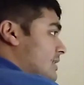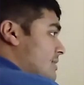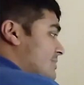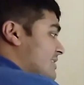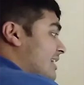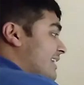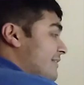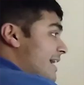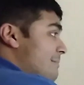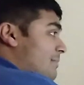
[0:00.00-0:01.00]
times sine
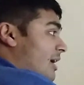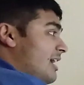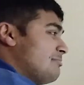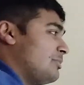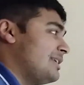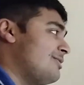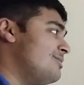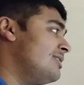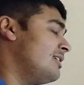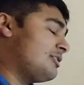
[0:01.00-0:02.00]
of m pi, but we
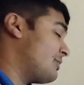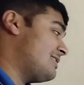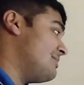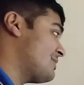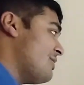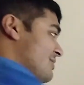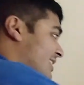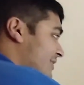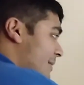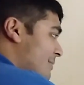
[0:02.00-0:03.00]
know, oh sorry, times
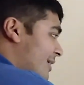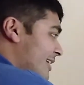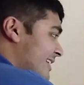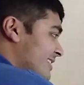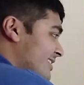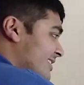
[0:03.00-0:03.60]
cosine of m pi.